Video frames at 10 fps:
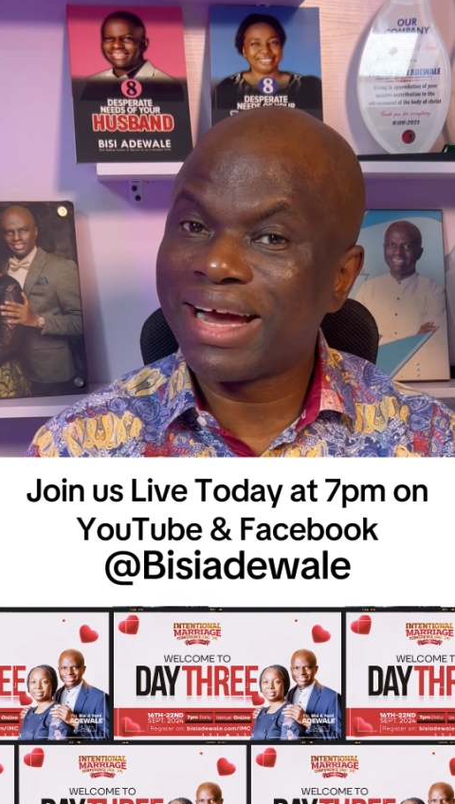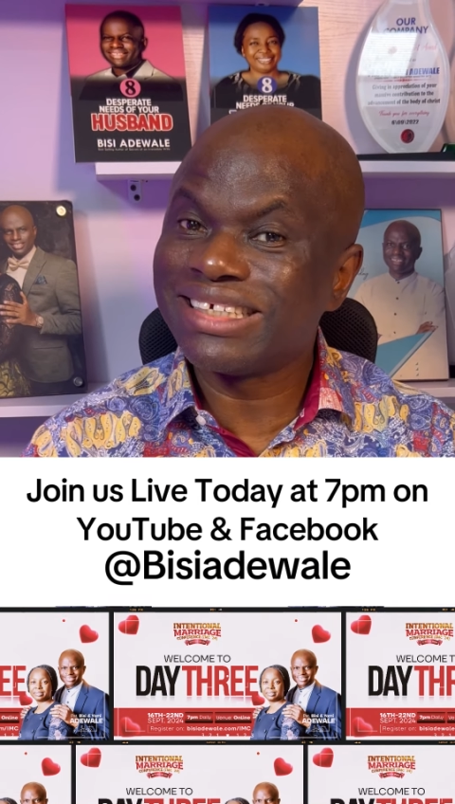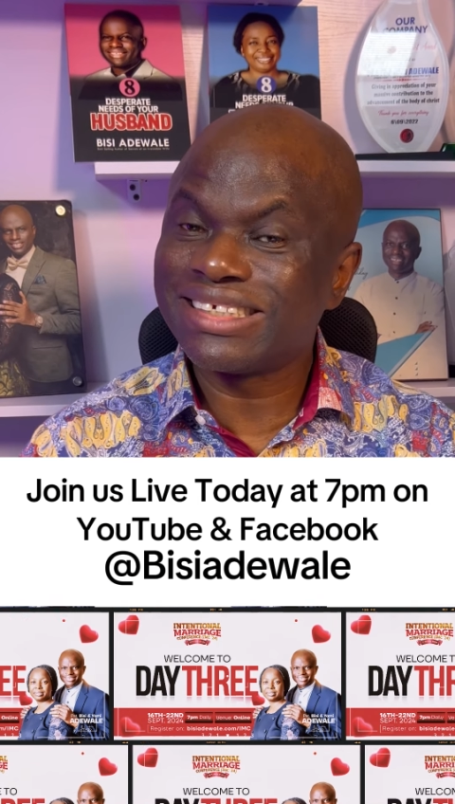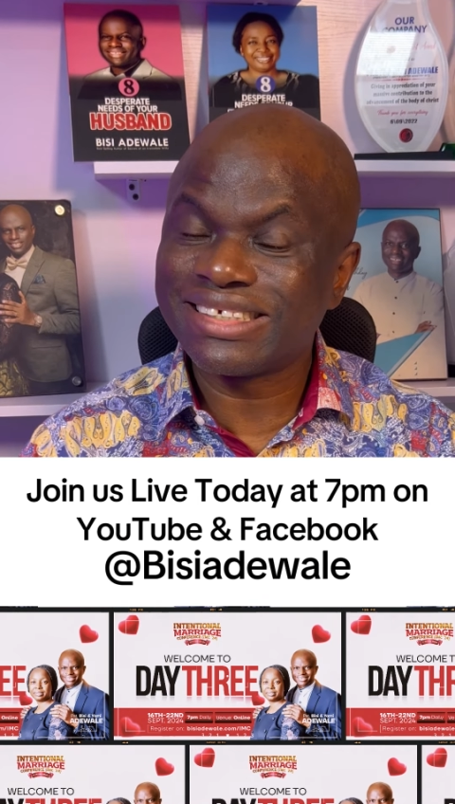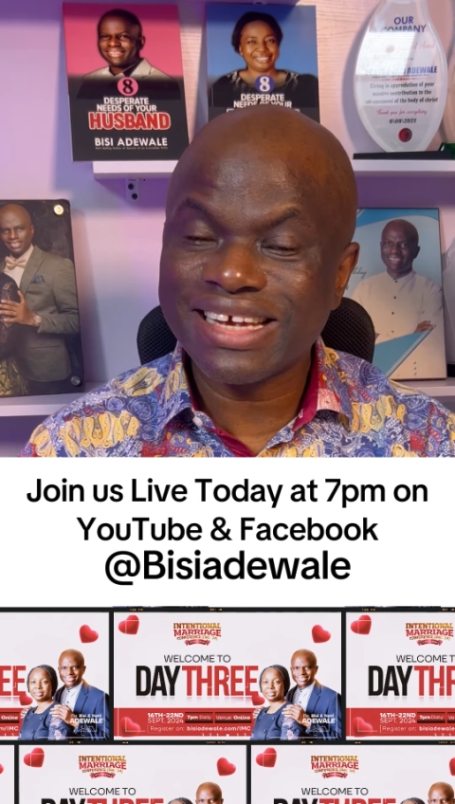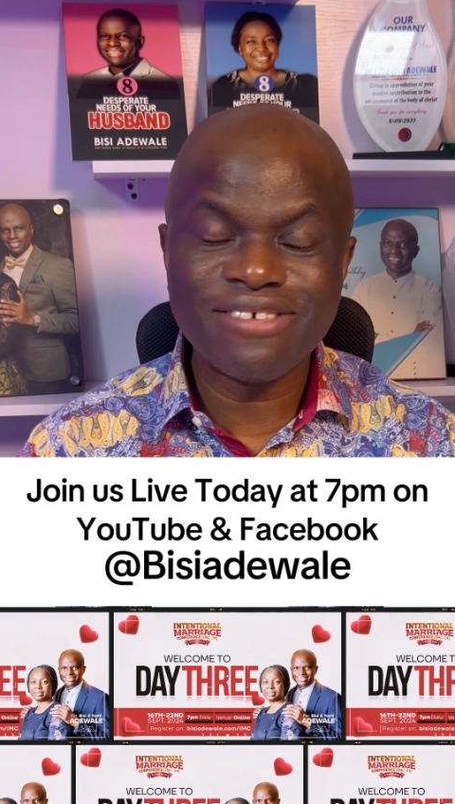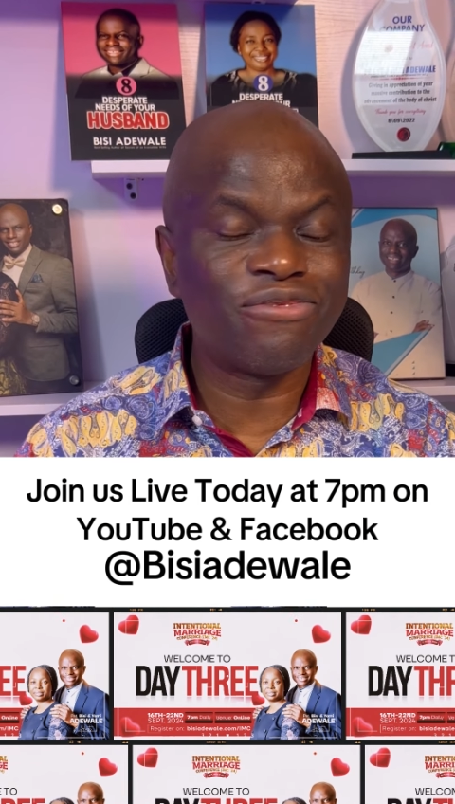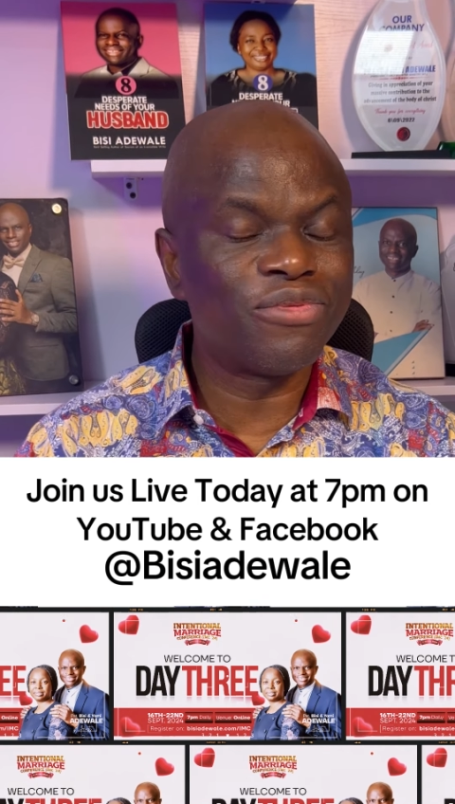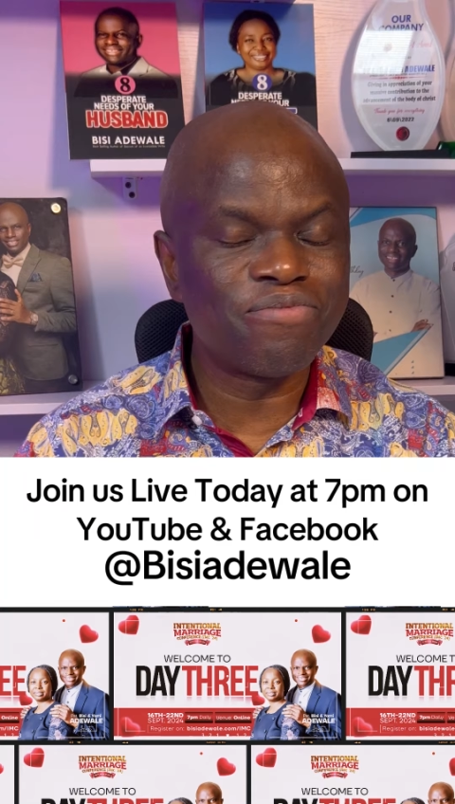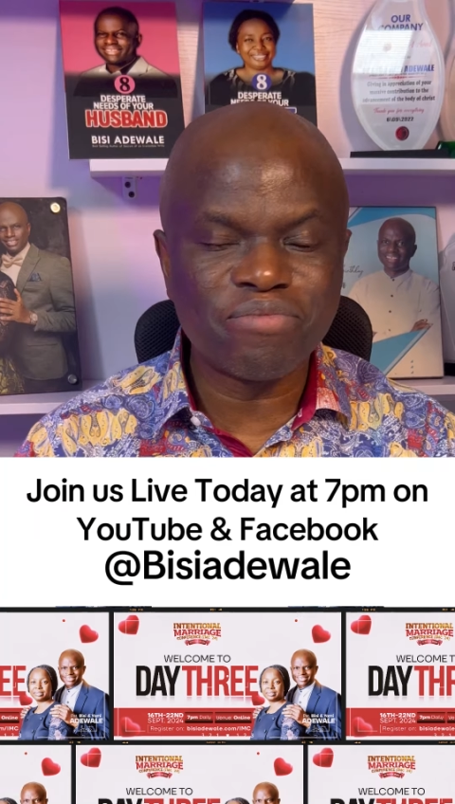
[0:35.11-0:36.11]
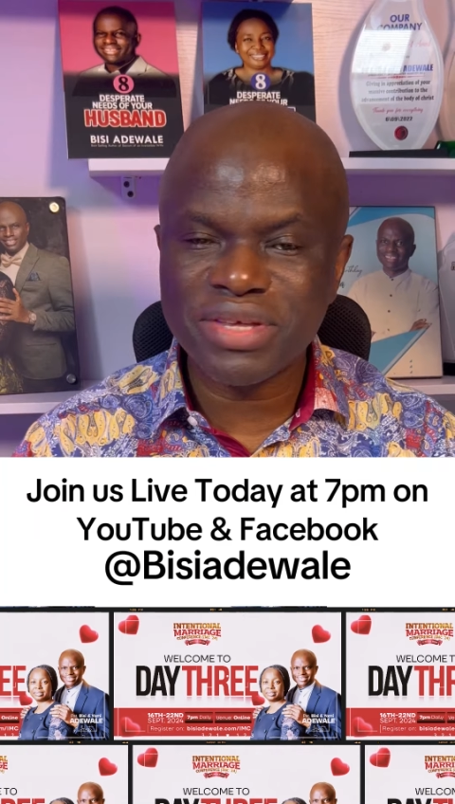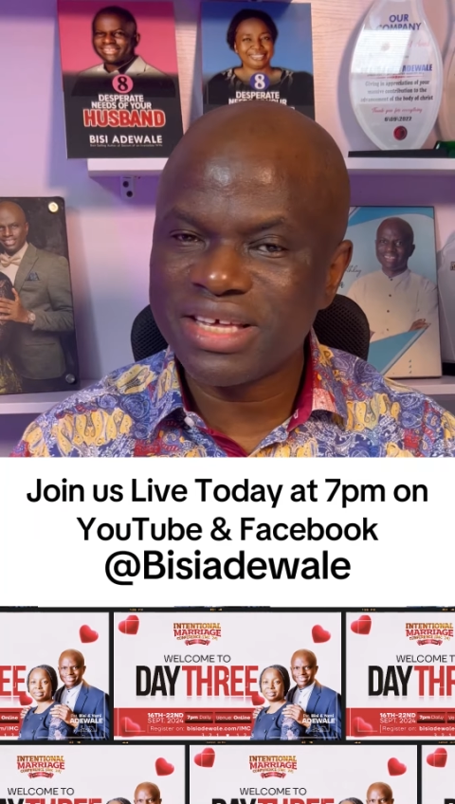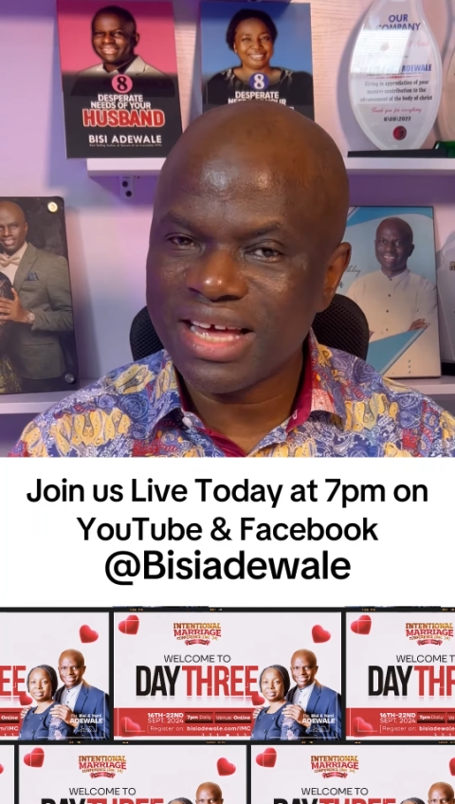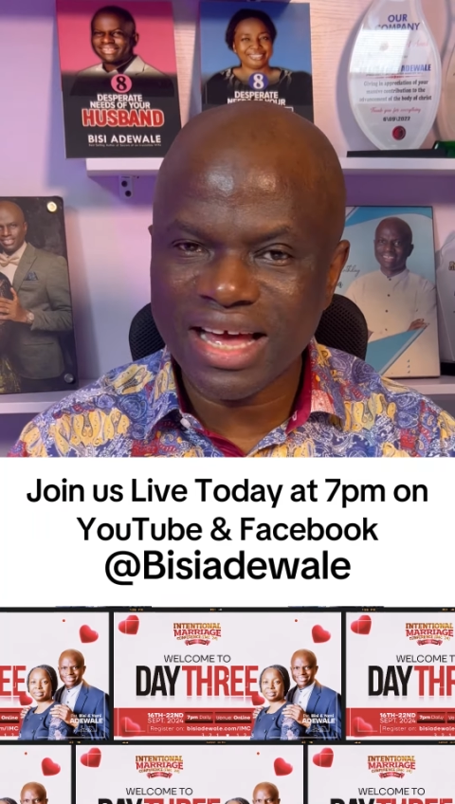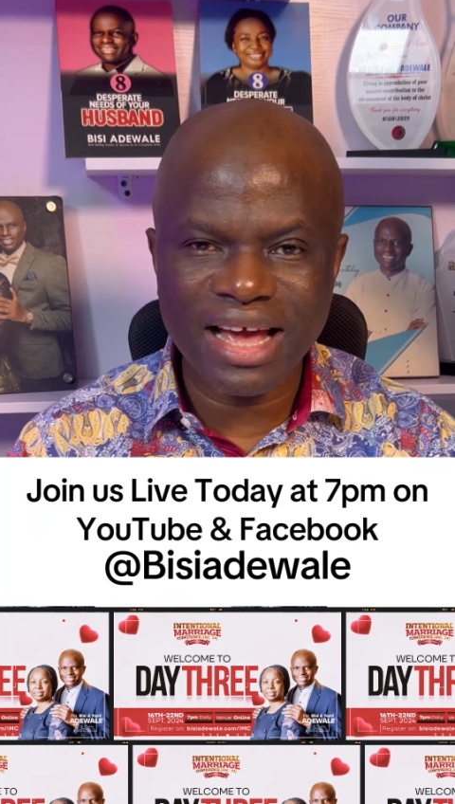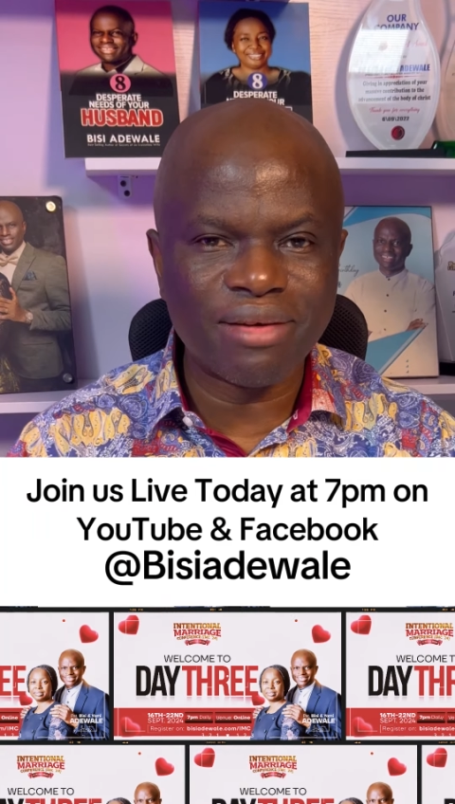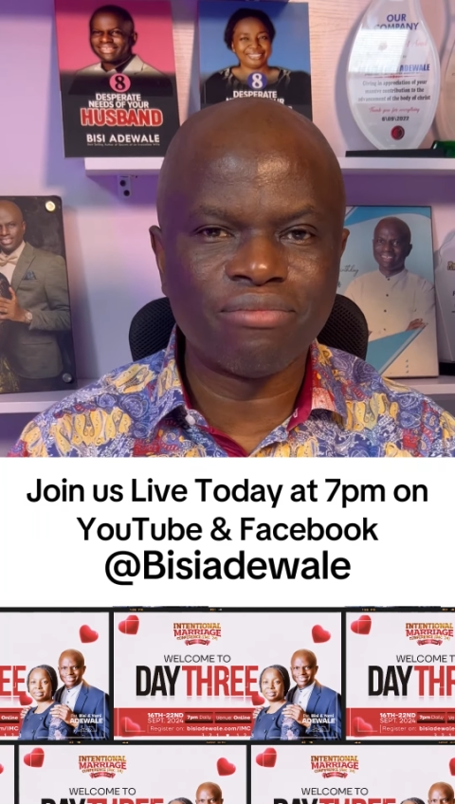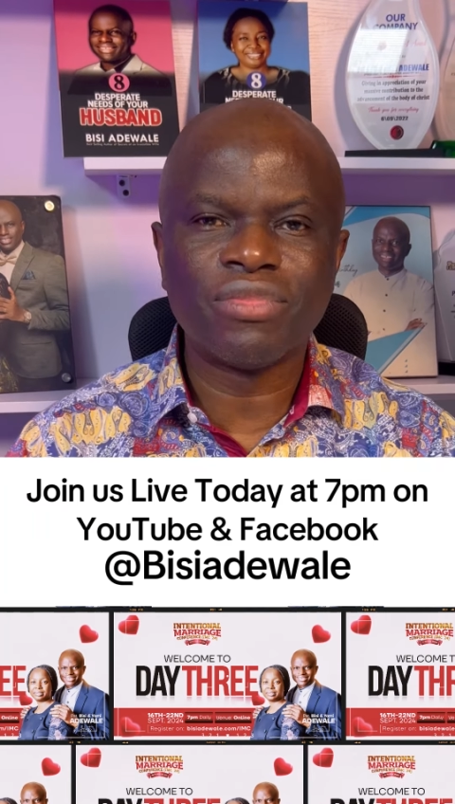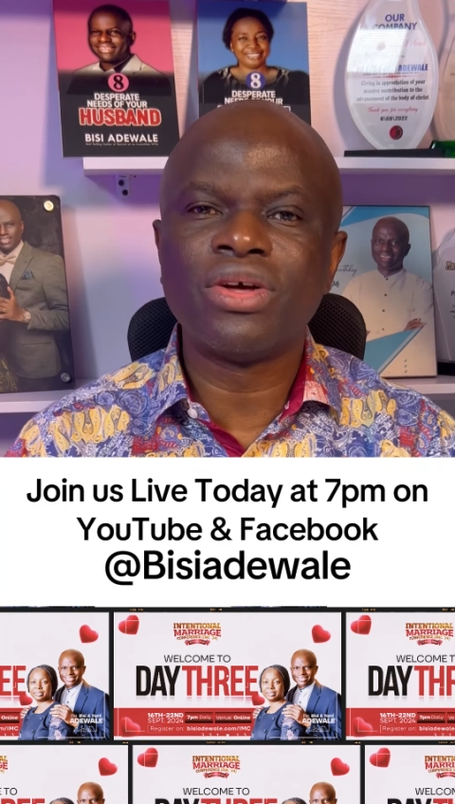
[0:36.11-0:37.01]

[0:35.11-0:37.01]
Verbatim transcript: by seven p m